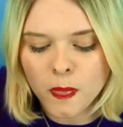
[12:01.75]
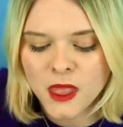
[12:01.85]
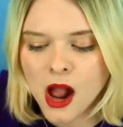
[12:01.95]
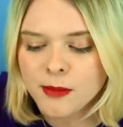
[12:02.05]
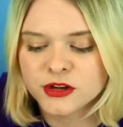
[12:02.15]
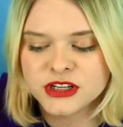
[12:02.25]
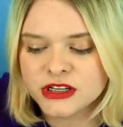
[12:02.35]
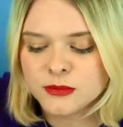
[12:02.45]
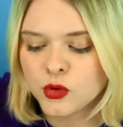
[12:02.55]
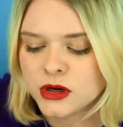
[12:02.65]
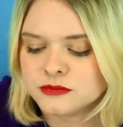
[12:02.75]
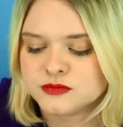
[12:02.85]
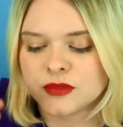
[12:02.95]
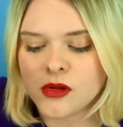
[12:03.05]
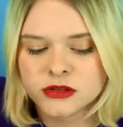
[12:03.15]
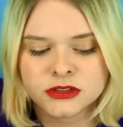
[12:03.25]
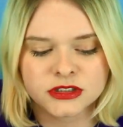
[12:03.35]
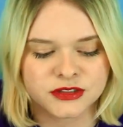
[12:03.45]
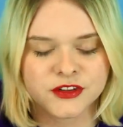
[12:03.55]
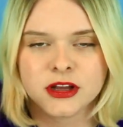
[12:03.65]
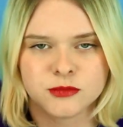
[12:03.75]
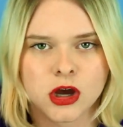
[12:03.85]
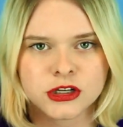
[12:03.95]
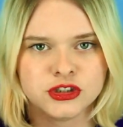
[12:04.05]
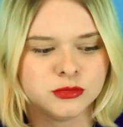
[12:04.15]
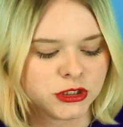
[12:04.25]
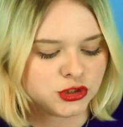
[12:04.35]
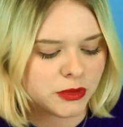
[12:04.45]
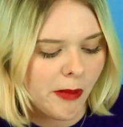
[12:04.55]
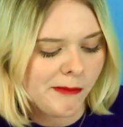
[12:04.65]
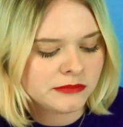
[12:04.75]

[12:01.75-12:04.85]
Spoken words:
I'm gonna eat more because I feel like I'm talking too much, but